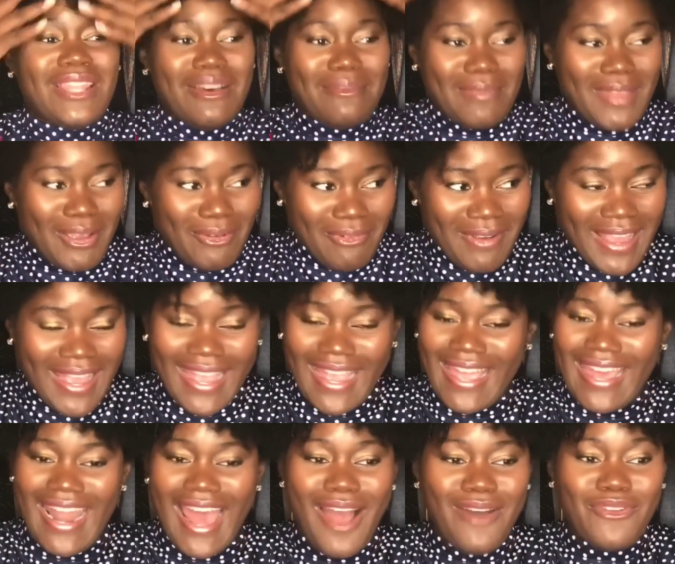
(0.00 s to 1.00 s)
I love me a
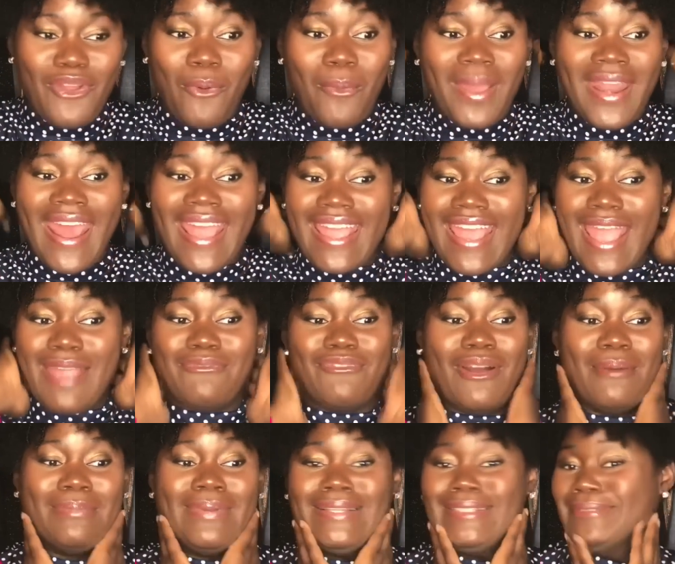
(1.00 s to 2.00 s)
redhead. I don't know where that came
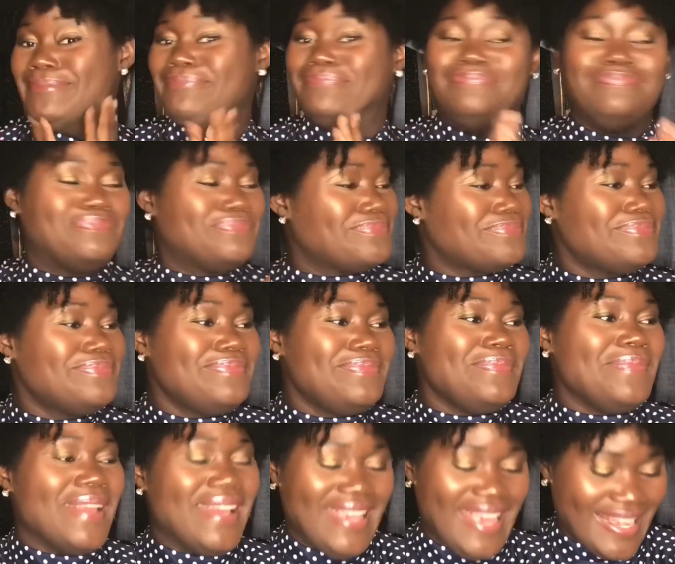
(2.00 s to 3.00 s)
from, but
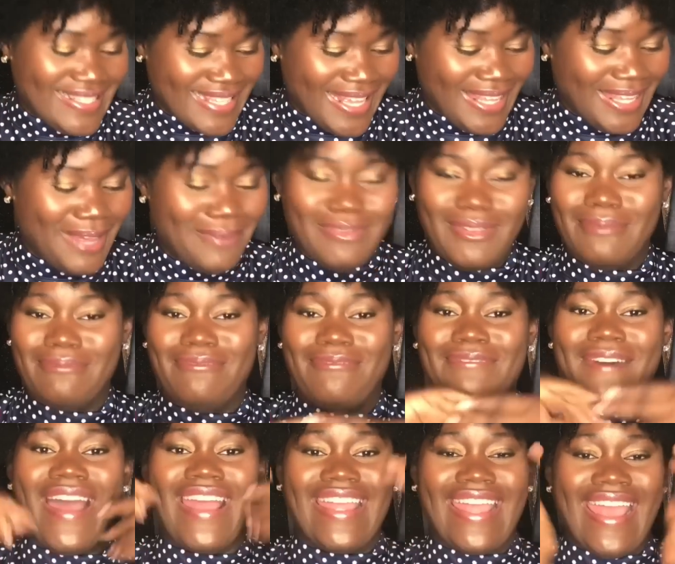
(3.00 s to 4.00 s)
yes, I love them
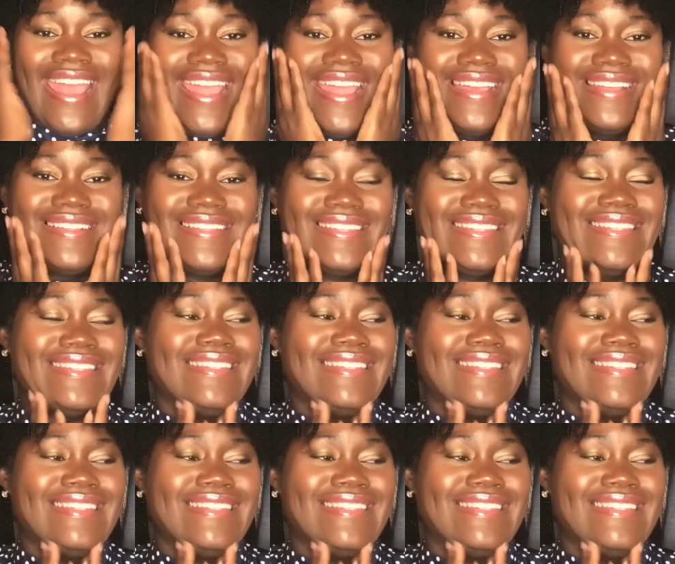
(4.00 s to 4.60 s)
fireheads.